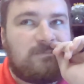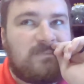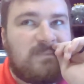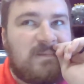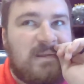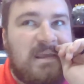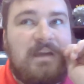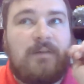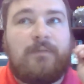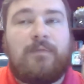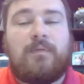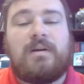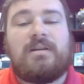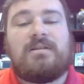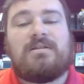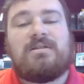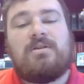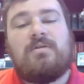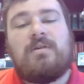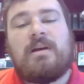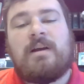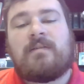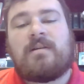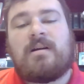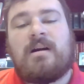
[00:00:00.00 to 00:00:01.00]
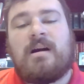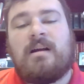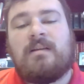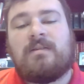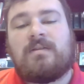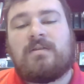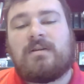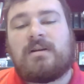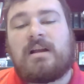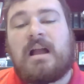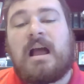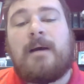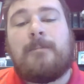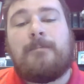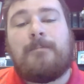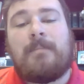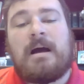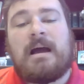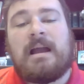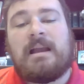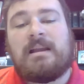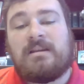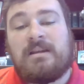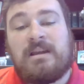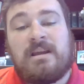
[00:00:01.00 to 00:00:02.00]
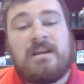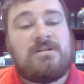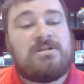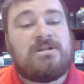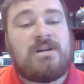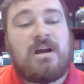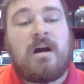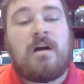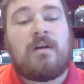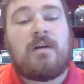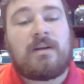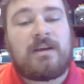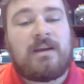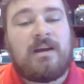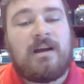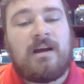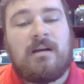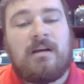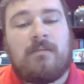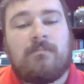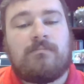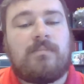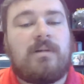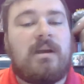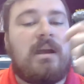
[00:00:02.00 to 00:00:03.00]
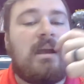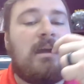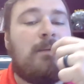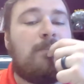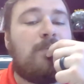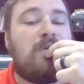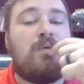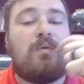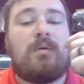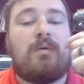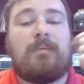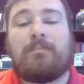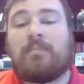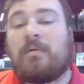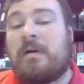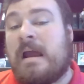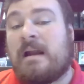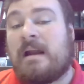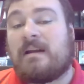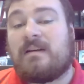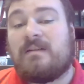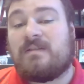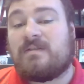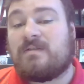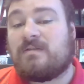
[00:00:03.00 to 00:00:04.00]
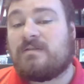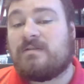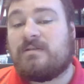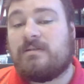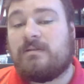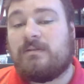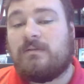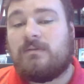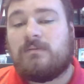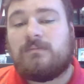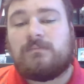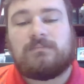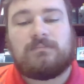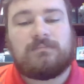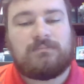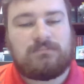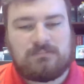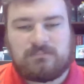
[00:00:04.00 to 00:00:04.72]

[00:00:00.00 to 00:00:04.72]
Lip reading: if we do have a concert, I might need y'all to come and do a practice or two.